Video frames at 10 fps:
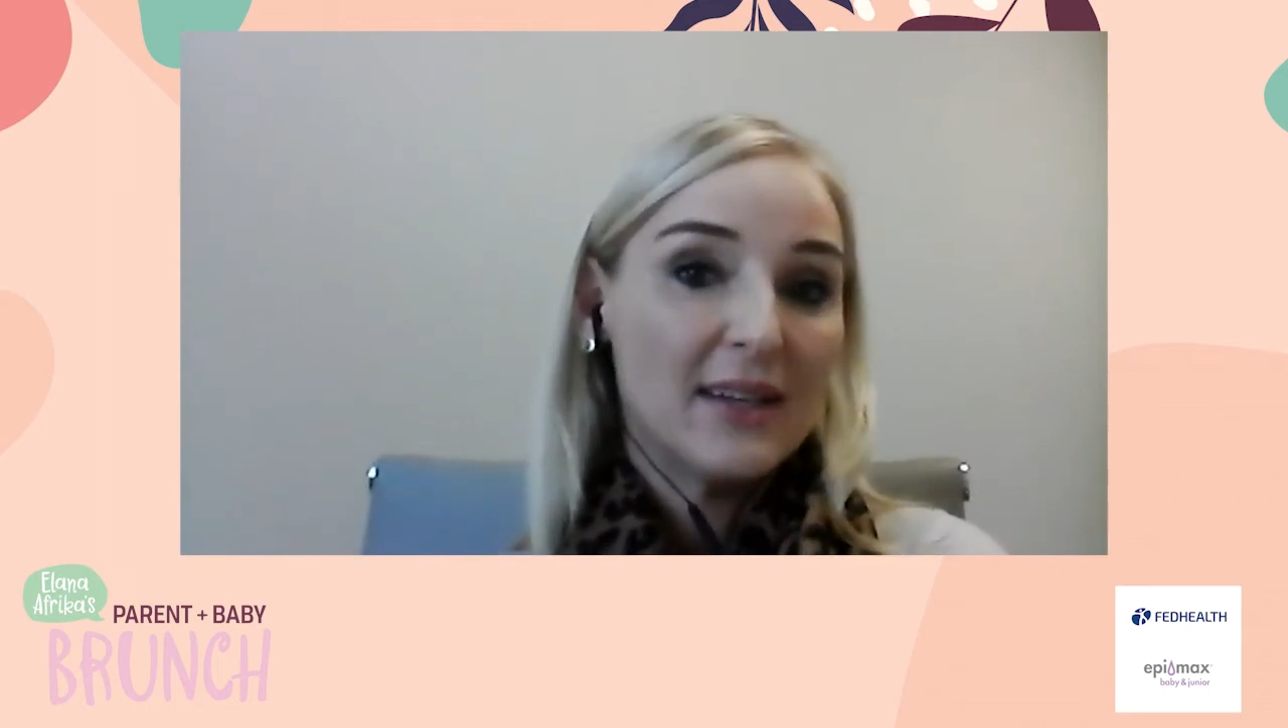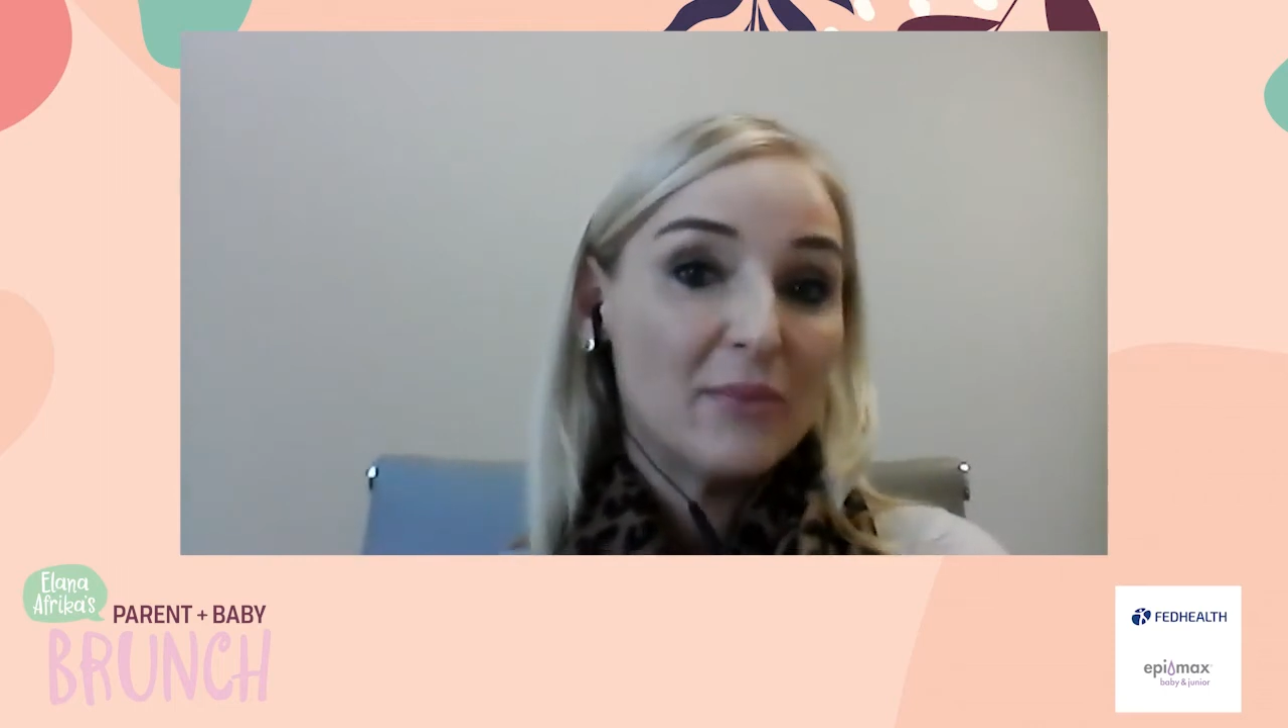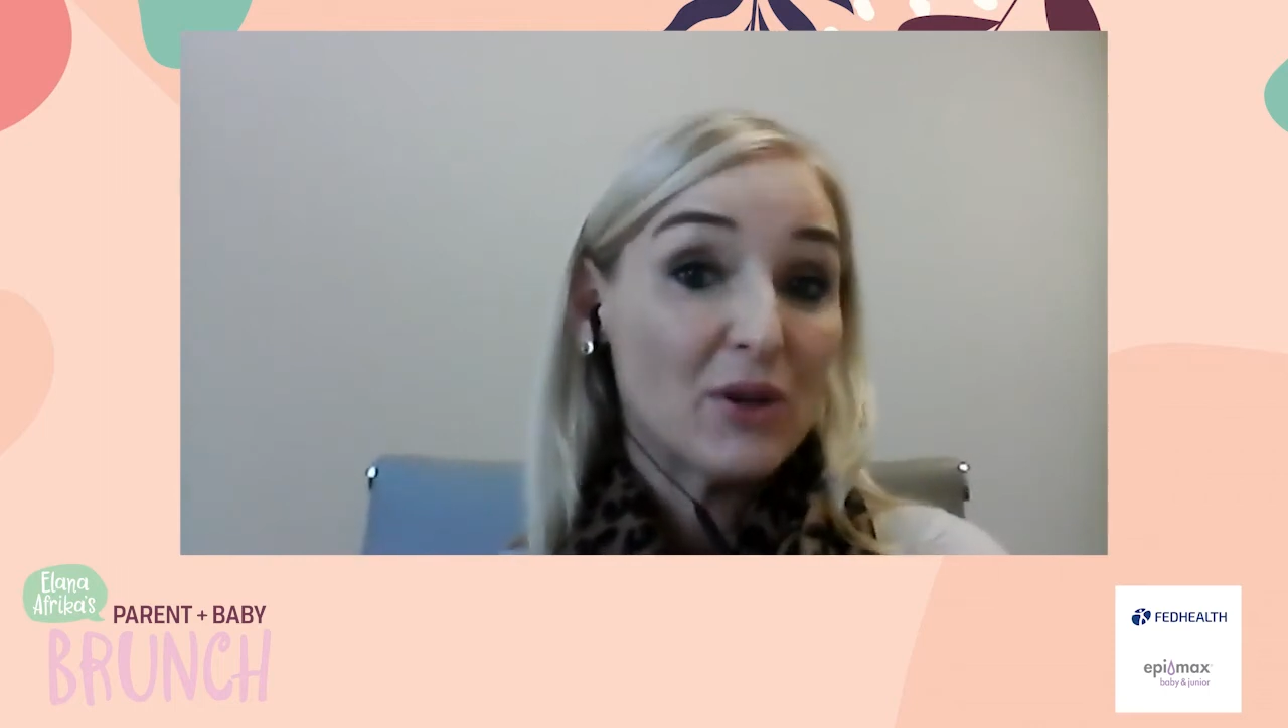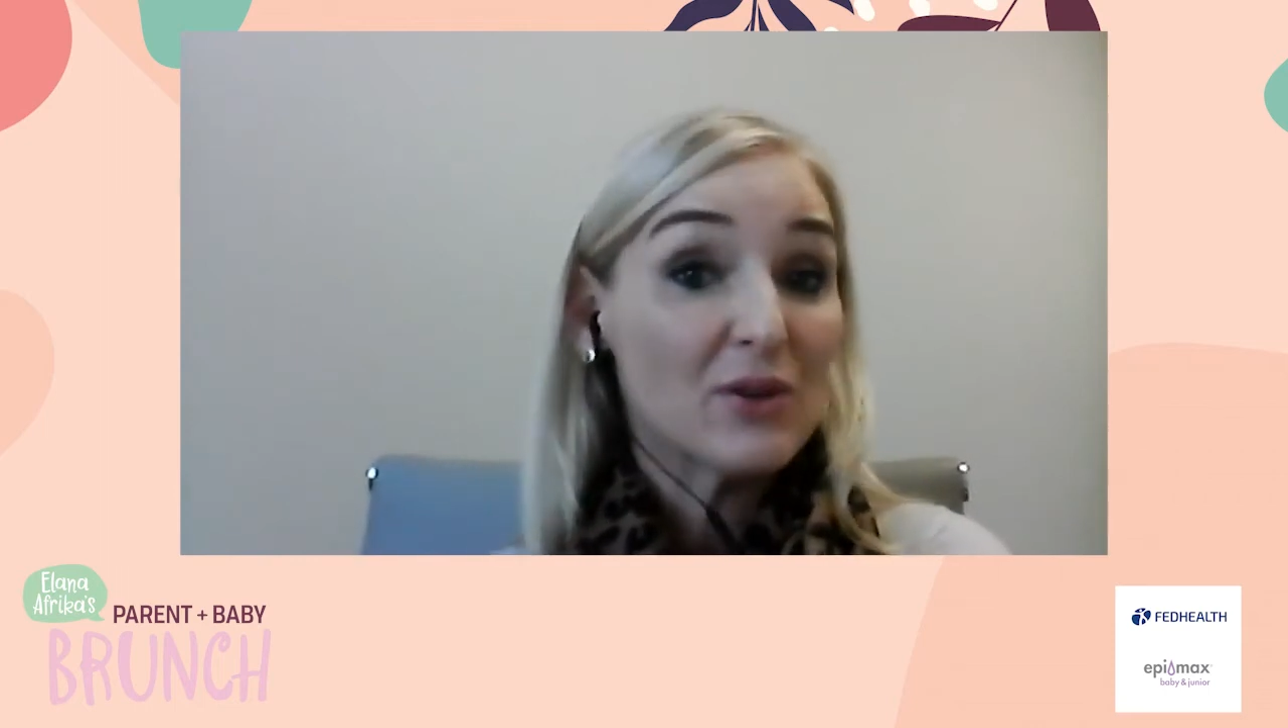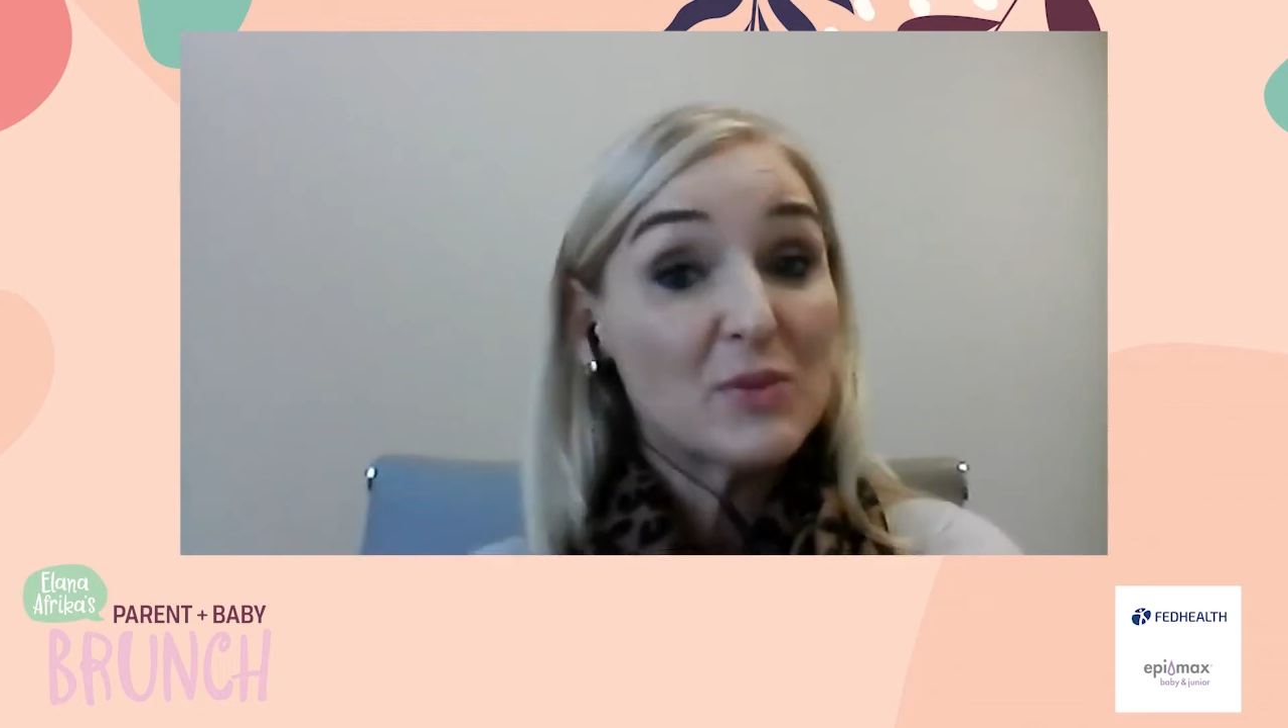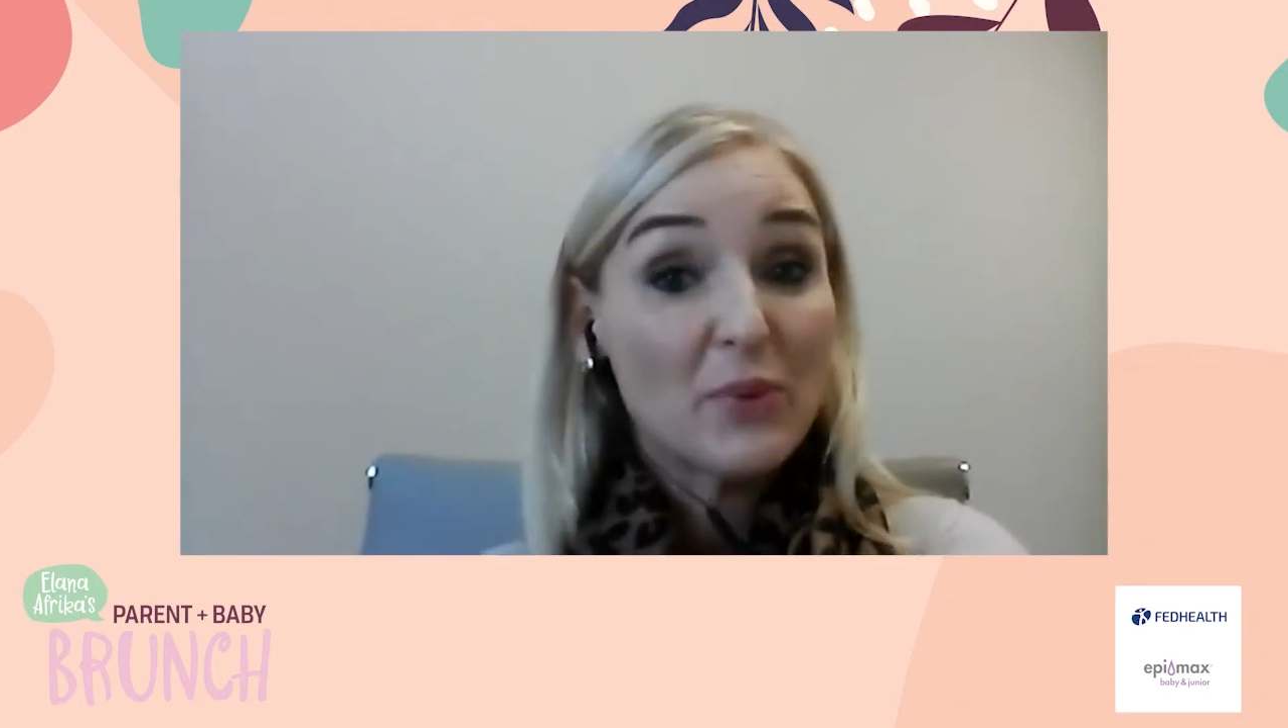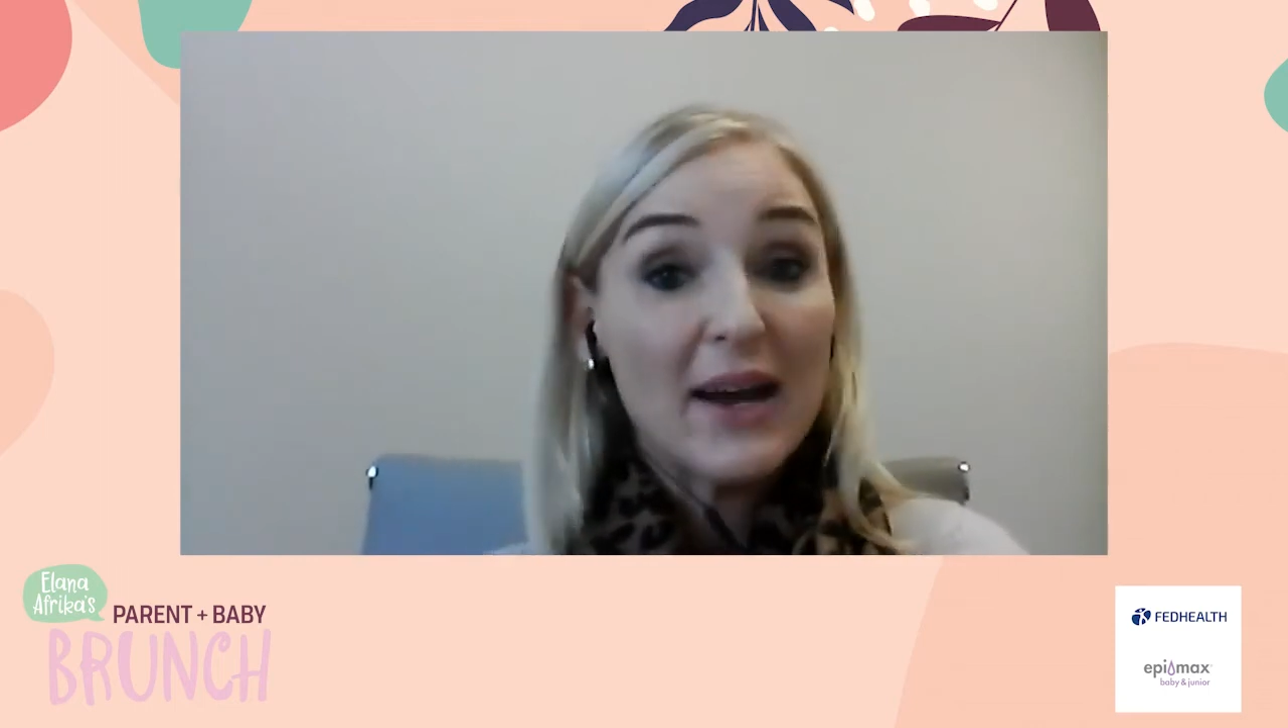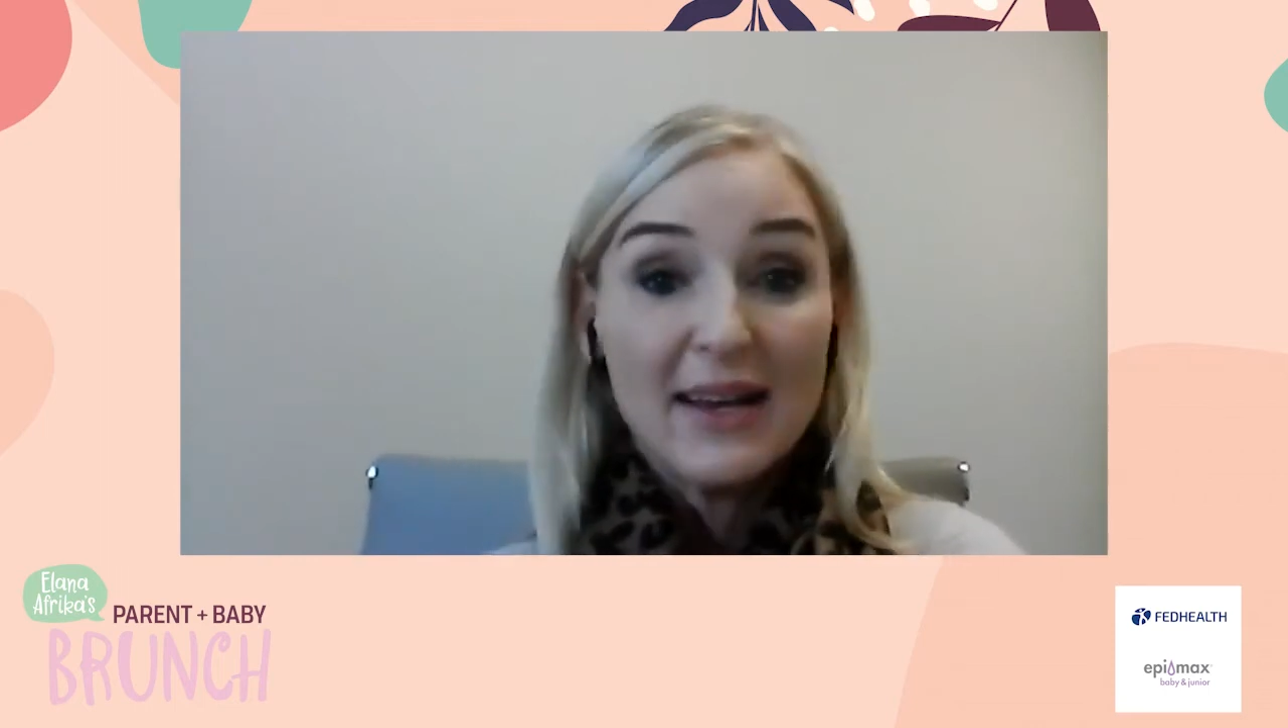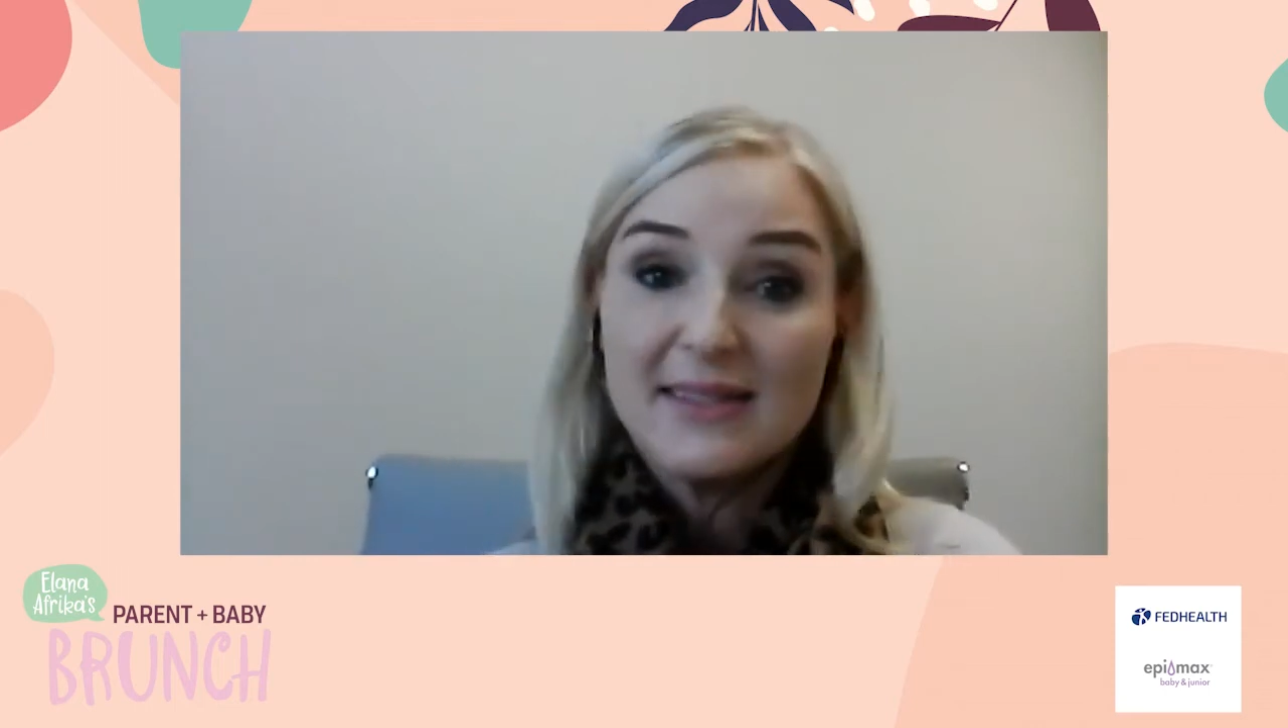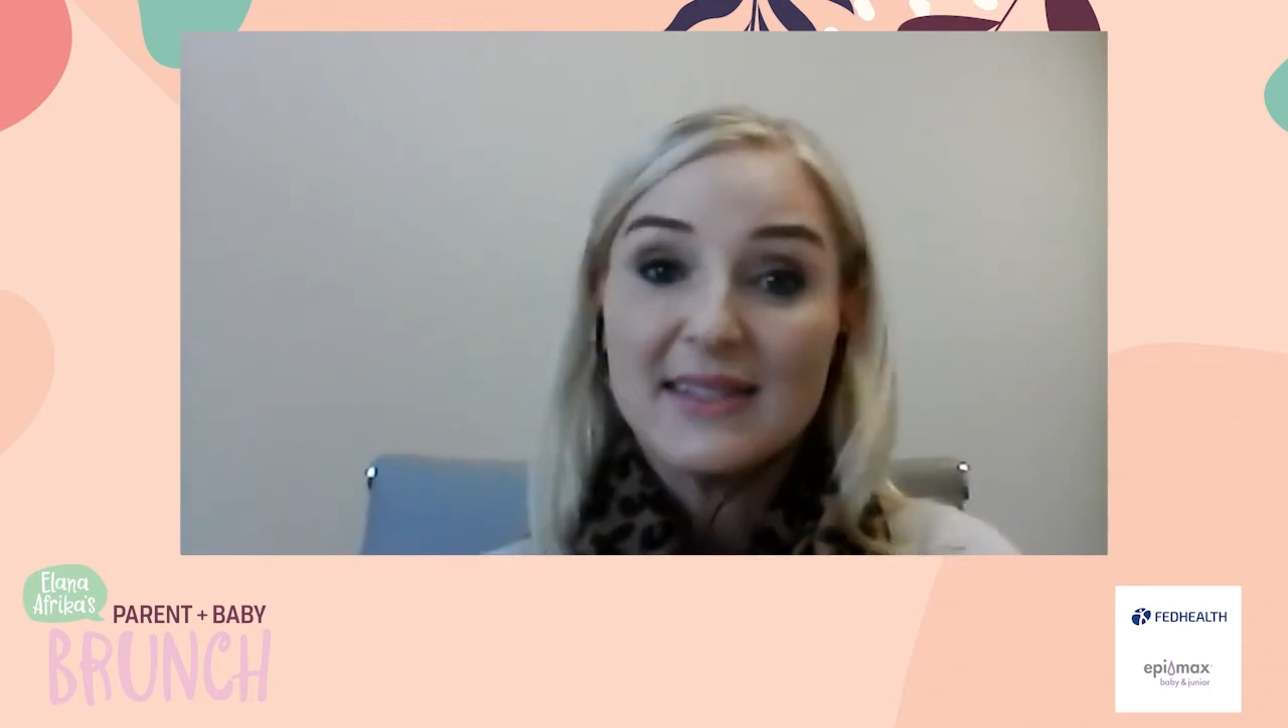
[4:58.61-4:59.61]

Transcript: because praise